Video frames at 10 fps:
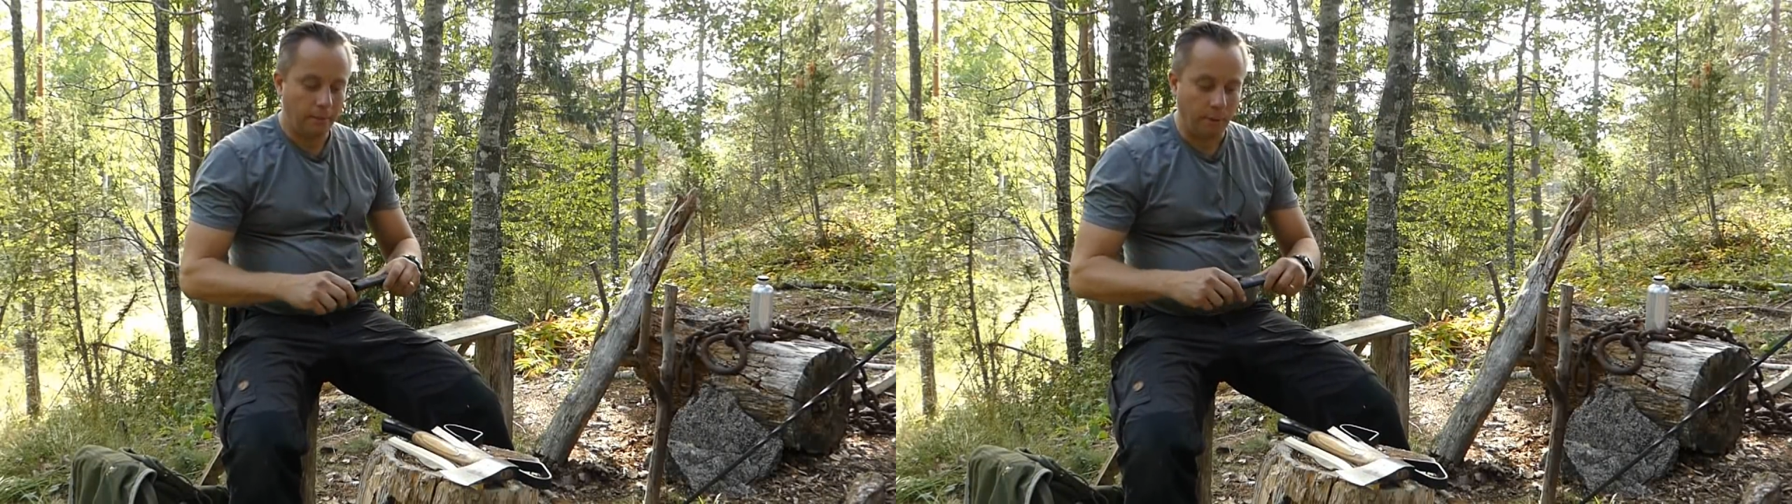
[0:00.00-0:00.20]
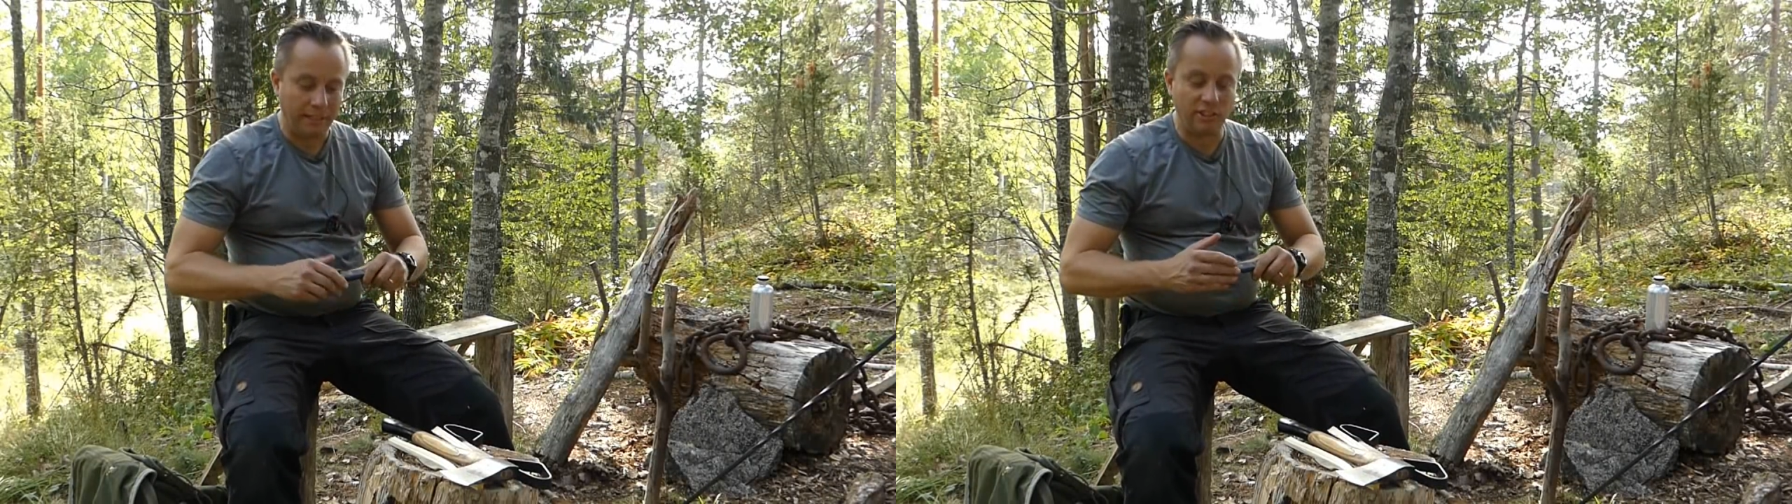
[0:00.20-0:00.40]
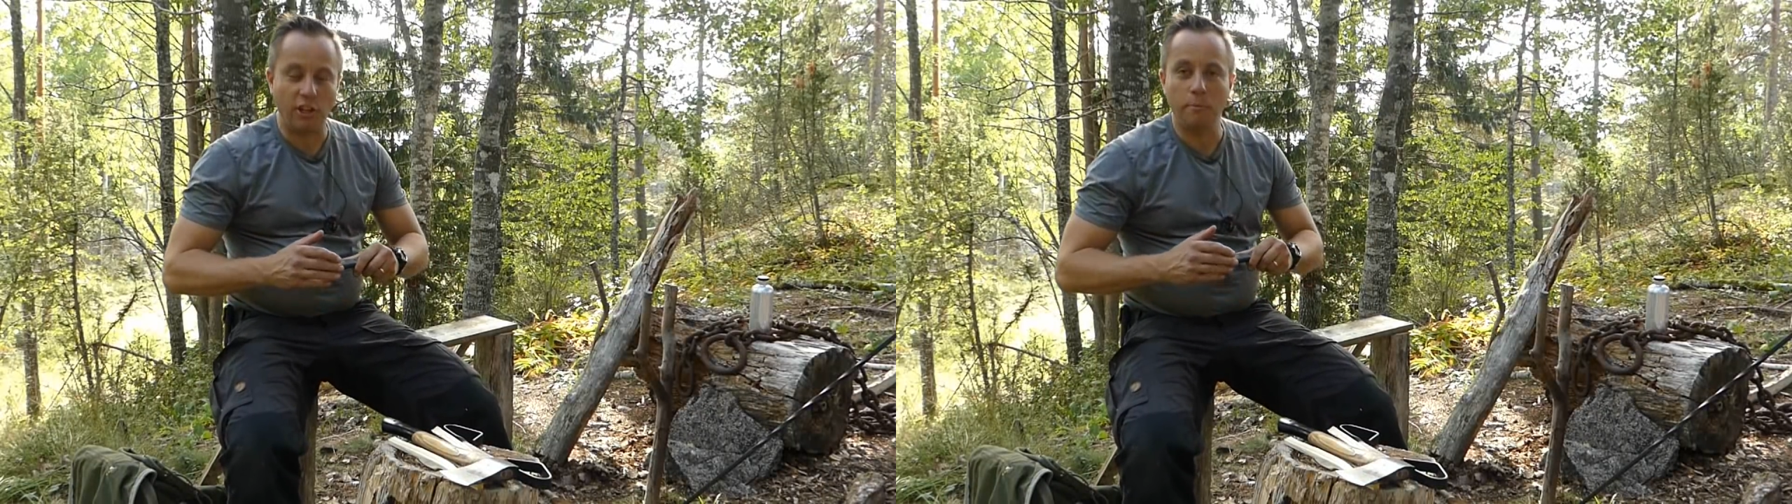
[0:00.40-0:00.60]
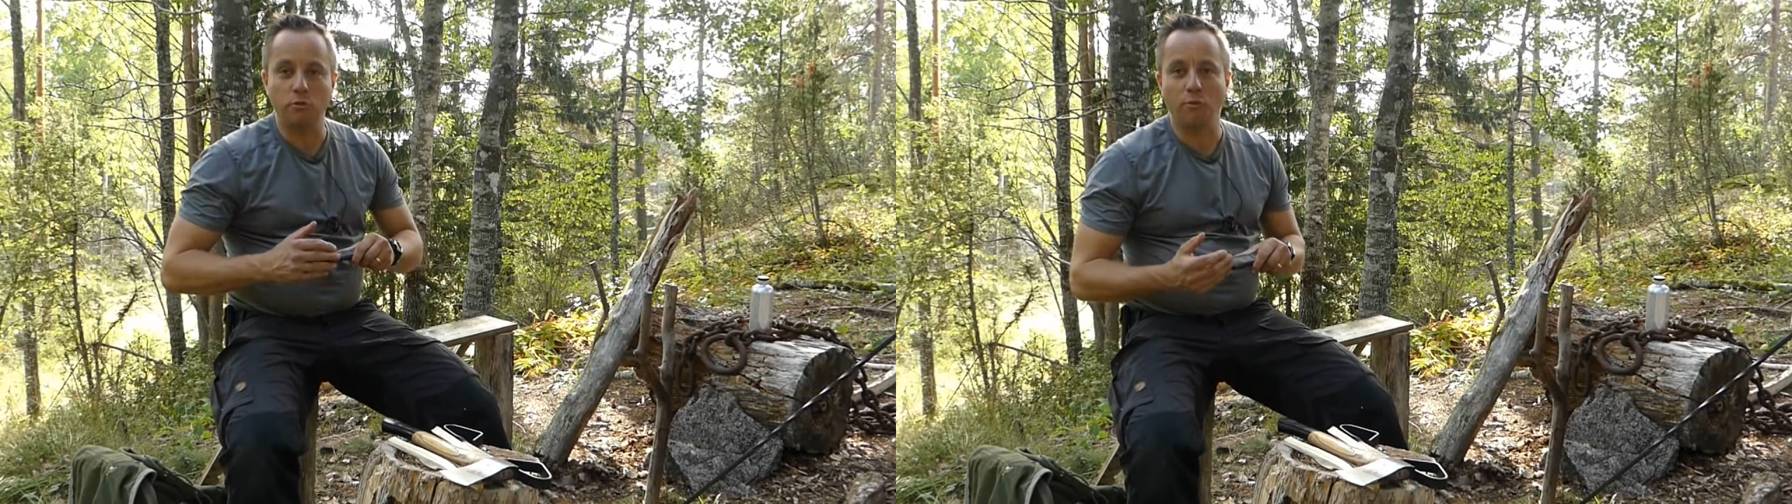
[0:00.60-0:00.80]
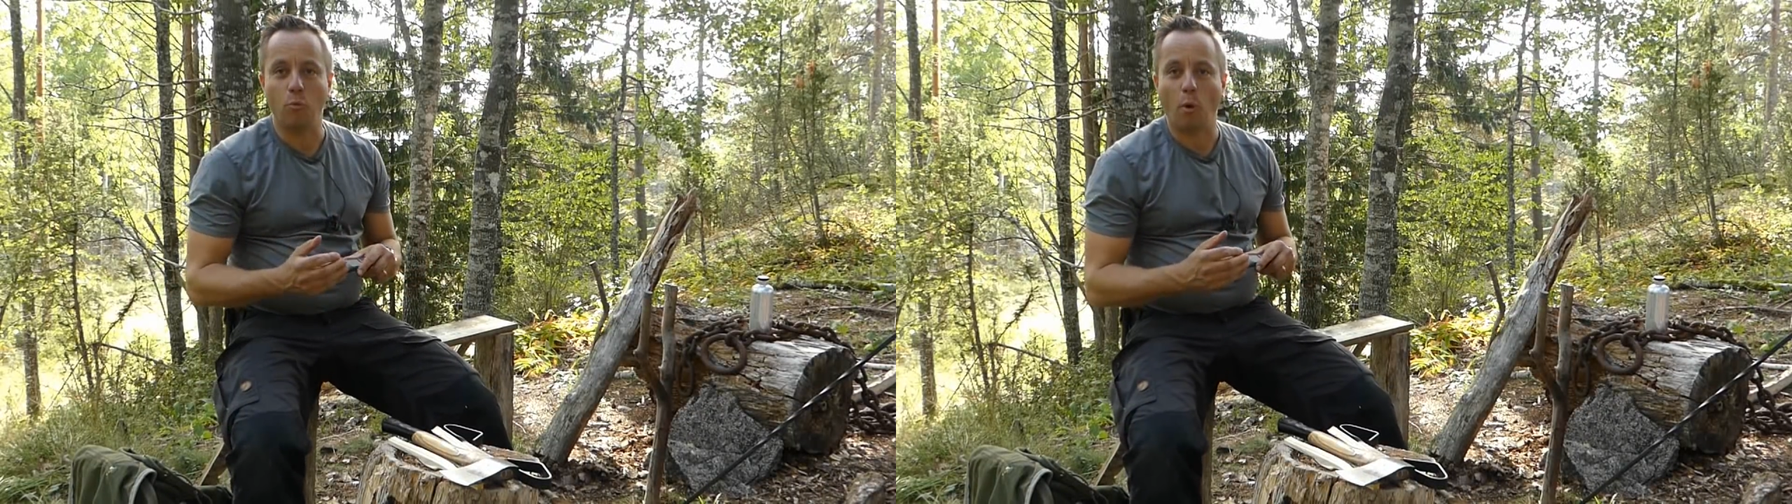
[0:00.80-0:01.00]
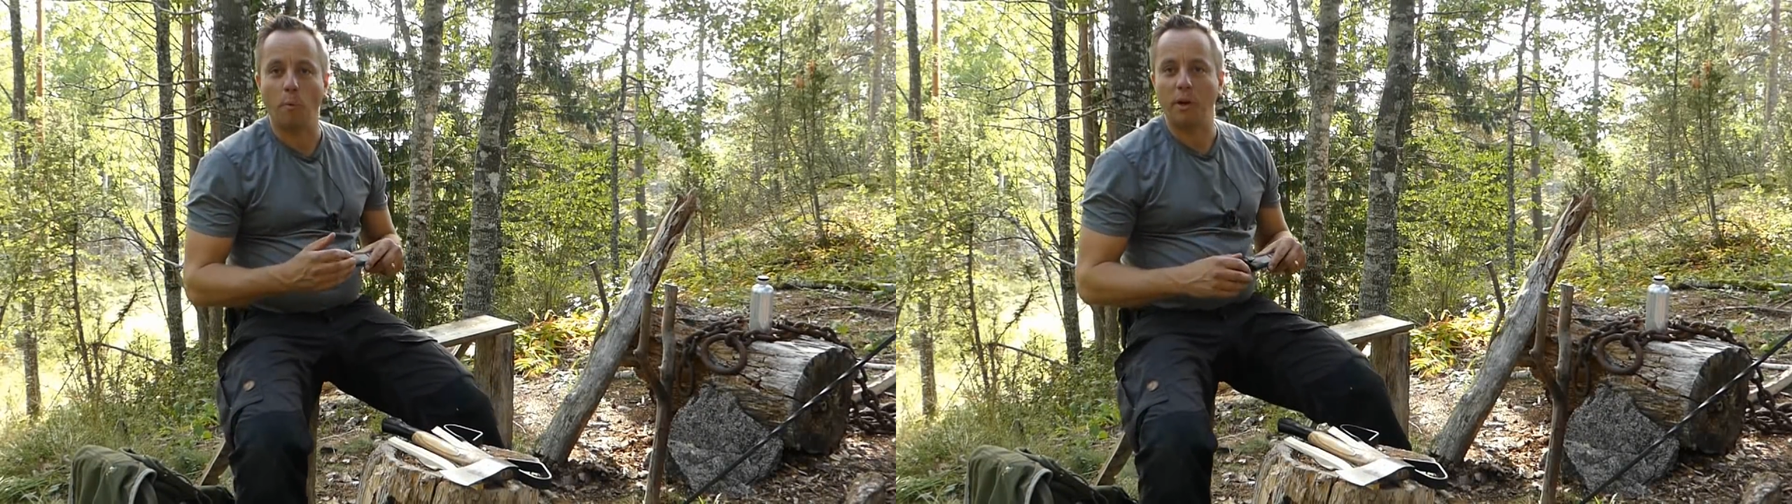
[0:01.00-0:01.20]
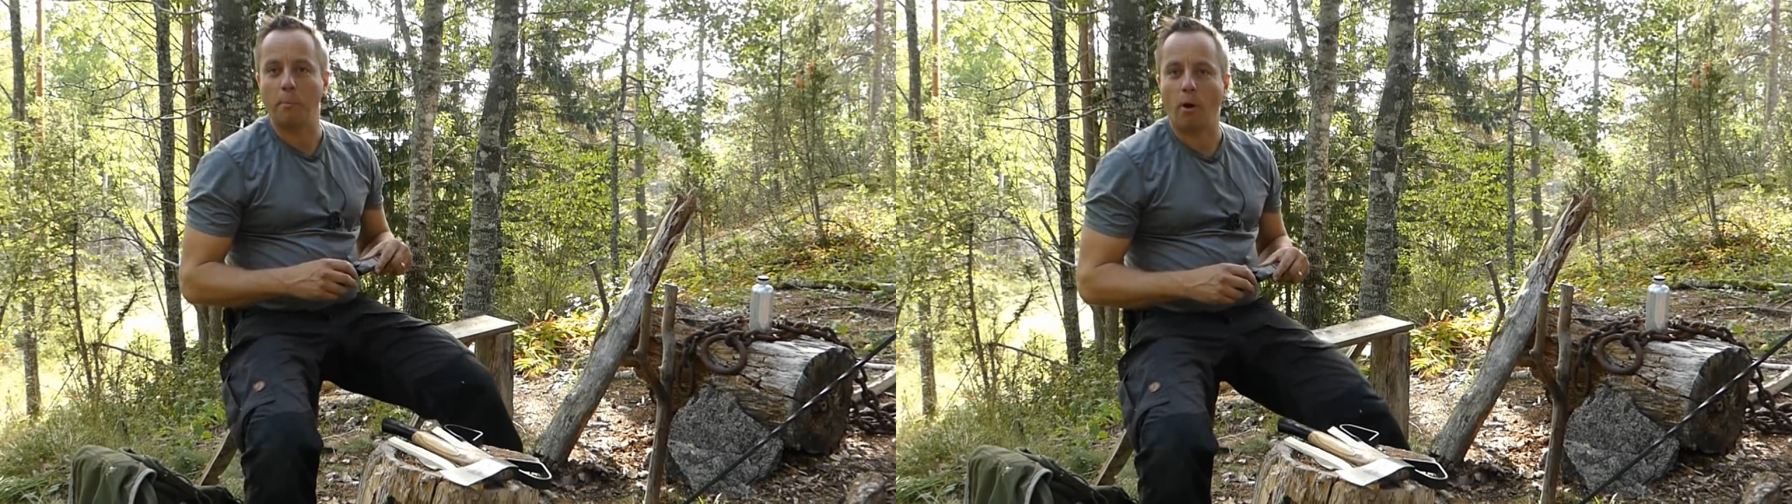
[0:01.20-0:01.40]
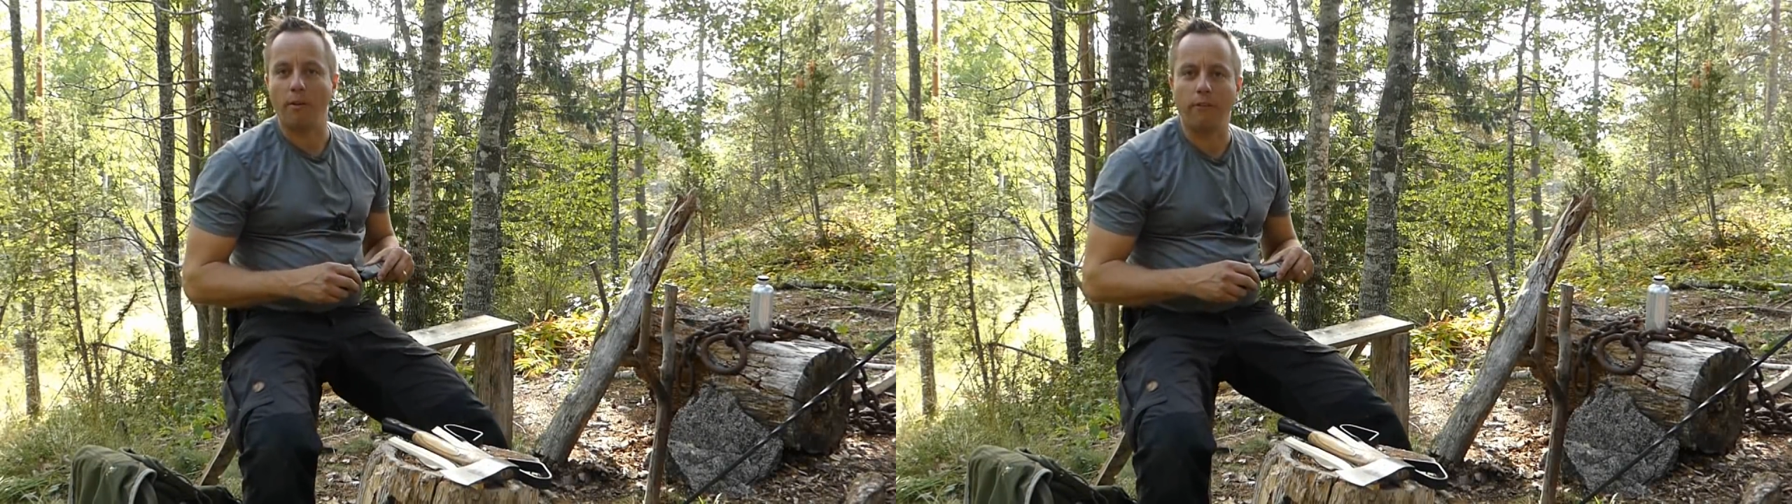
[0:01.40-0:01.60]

But in terms of what would I buy